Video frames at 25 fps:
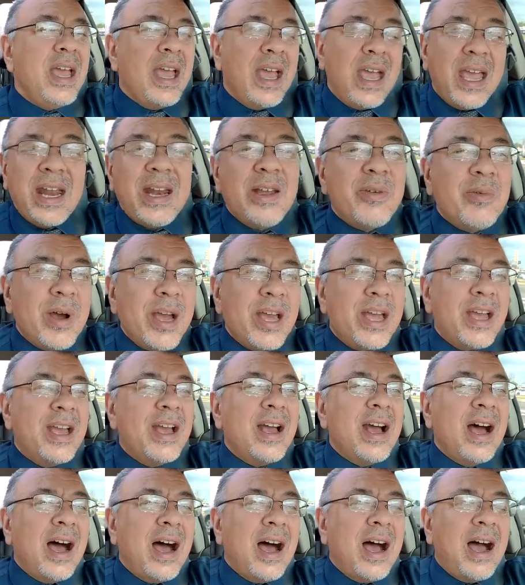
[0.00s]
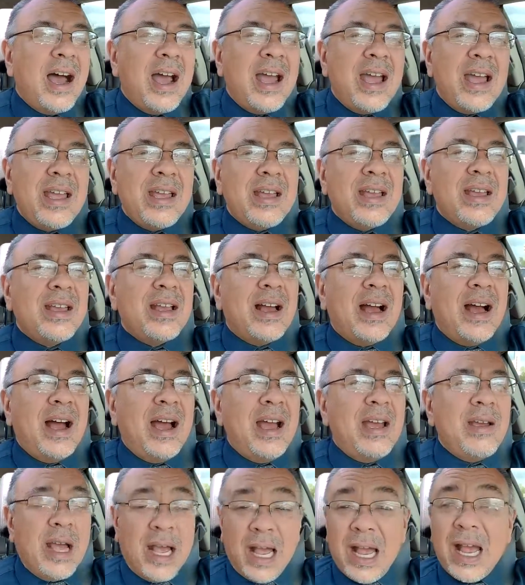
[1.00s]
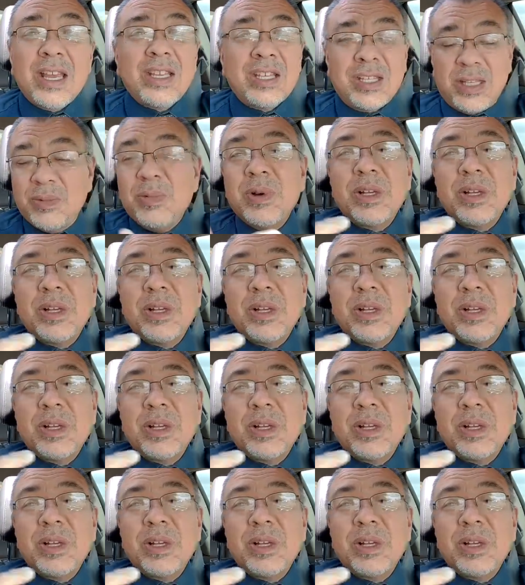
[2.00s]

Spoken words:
Anyway, I actually